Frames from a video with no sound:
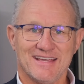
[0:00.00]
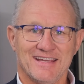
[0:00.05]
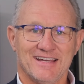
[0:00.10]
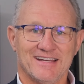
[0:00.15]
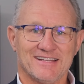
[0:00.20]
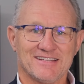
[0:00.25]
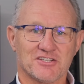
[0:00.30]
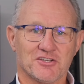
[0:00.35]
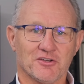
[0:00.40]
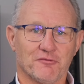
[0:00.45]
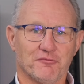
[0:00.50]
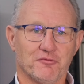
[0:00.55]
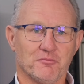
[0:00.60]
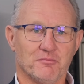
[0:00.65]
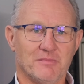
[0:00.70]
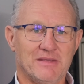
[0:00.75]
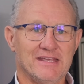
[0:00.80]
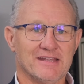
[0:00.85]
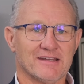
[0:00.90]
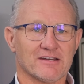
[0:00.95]
And so for
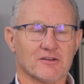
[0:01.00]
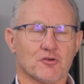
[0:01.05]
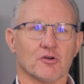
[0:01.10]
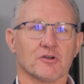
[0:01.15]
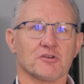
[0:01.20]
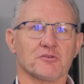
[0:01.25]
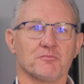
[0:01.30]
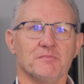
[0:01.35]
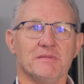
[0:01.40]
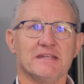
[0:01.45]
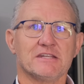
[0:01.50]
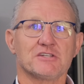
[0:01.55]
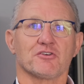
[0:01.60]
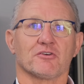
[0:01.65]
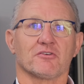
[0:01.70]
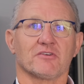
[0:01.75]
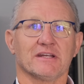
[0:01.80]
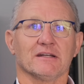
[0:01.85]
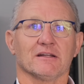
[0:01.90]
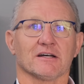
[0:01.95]
me, it got me to
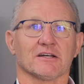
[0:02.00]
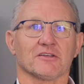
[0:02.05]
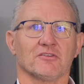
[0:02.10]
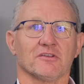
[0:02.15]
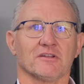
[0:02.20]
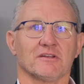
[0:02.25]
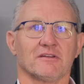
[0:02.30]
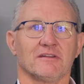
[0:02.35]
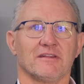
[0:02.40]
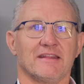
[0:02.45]
realize that